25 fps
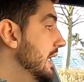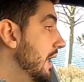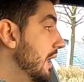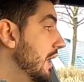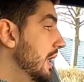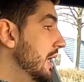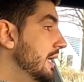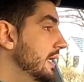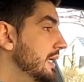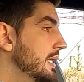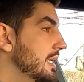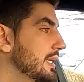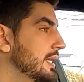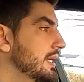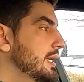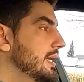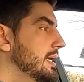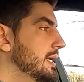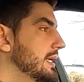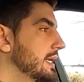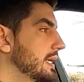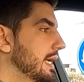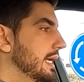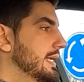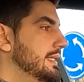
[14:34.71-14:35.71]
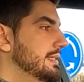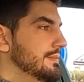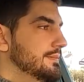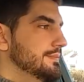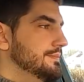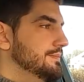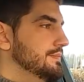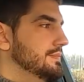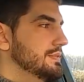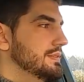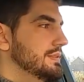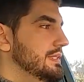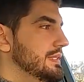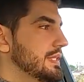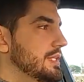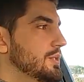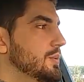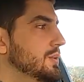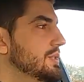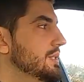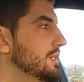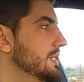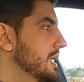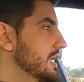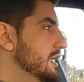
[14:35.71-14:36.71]
car and
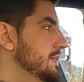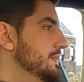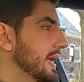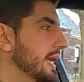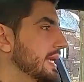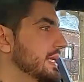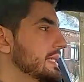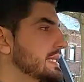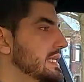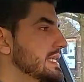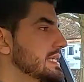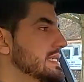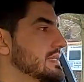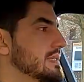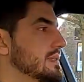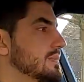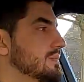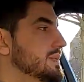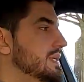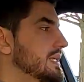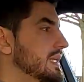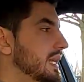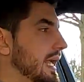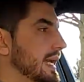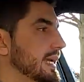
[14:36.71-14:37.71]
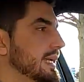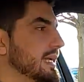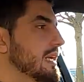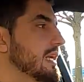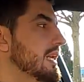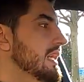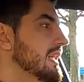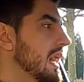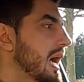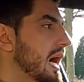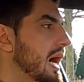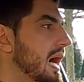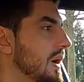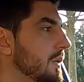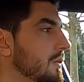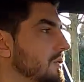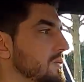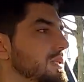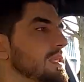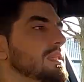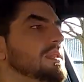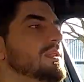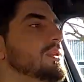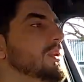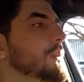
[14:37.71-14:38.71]
you wouldn't expect this to be like loud and